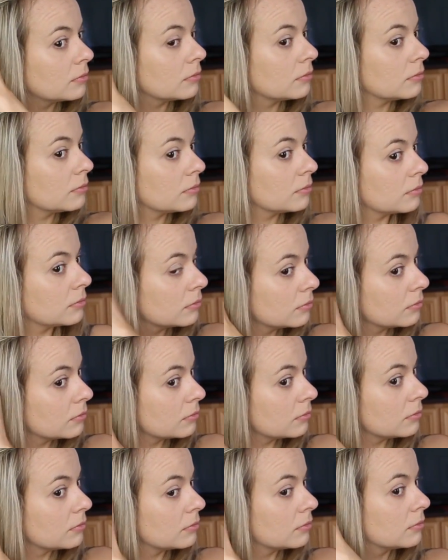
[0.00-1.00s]

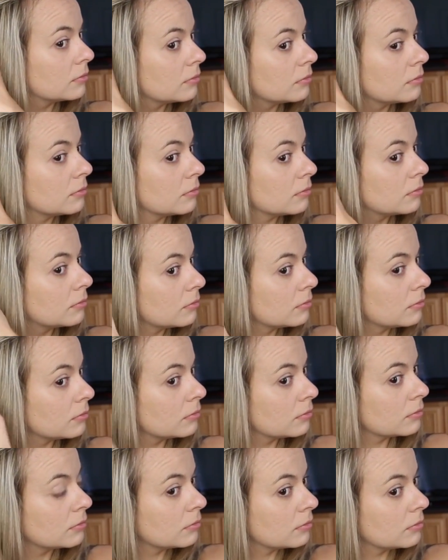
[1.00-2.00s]

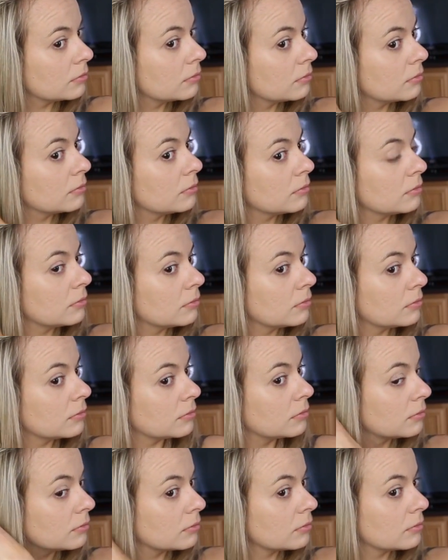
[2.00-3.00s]

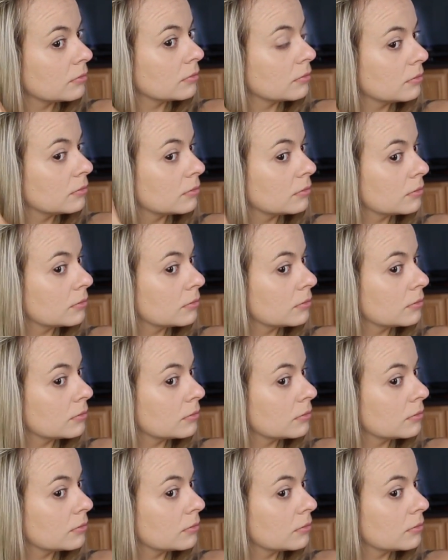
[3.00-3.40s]
[no speech]